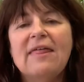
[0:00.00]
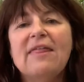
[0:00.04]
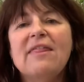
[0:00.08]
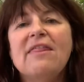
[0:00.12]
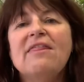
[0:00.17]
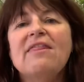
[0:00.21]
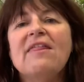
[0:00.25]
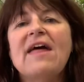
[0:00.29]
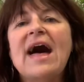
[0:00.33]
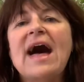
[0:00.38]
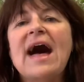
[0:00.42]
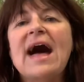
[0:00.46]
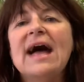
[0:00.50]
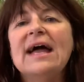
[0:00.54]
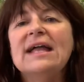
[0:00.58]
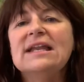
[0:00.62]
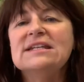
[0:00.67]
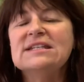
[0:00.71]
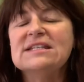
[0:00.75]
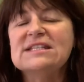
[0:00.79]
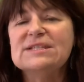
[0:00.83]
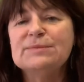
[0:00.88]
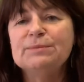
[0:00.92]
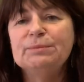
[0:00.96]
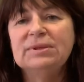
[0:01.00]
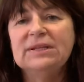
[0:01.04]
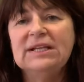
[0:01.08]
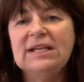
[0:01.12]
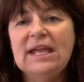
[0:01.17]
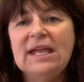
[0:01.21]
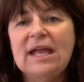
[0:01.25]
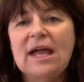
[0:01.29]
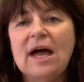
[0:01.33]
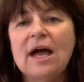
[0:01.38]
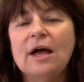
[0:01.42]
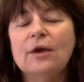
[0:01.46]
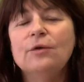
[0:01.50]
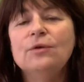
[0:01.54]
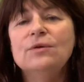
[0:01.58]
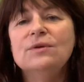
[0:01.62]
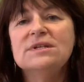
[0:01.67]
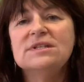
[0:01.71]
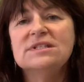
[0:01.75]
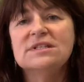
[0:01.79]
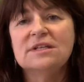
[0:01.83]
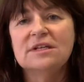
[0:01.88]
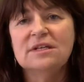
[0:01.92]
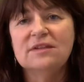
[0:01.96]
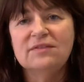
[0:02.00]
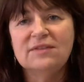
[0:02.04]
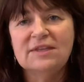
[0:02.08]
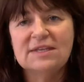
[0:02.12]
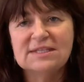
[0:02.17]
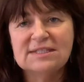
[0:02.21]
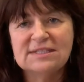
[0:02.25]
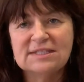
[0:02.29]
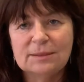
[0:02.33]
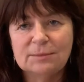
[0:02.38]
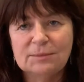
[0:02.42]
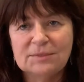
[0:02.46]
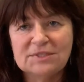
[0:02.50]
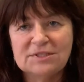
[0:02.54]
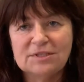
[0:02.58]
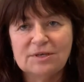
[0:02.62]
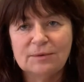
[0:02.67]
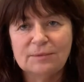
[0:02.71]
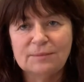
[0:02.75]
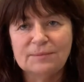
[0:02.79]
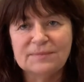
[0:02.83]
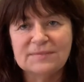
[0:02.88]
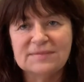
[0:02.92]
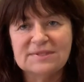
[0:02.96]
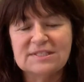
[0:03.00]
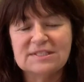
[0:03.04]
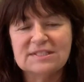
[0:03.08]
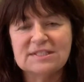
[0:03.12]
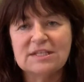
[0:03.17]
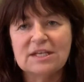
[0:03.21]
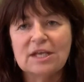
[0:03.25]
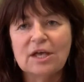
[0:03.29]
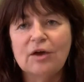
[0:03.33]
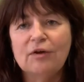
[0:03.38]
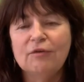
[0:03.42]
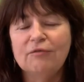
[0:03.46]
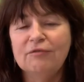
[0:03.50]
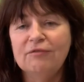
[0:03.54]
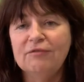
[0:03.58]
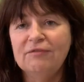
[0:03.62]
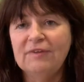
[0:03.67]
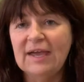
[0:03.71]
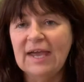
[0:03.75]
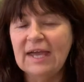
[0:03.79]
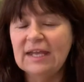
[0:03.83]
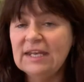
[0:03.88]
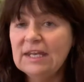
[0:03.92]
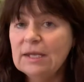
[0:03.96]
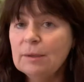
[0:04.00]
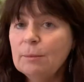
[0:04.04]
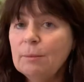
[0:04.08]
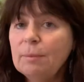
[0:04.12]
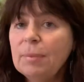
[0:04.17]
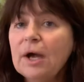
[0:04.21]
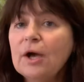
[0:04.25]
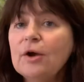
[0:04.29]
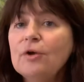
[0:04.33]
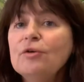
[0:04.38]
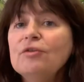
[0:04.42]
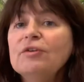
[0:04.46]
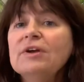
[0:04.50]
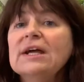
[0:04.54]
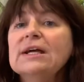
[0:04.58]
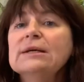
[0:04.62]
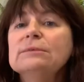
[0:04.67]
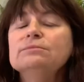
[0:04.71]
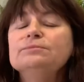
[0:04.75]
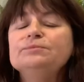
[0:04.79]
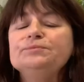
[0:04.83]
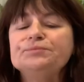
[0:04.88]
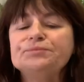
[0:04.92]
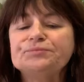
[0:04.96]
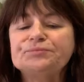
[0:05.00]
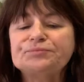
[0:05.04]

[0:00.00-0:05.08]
that is playing out in these symptoms. Very empowering.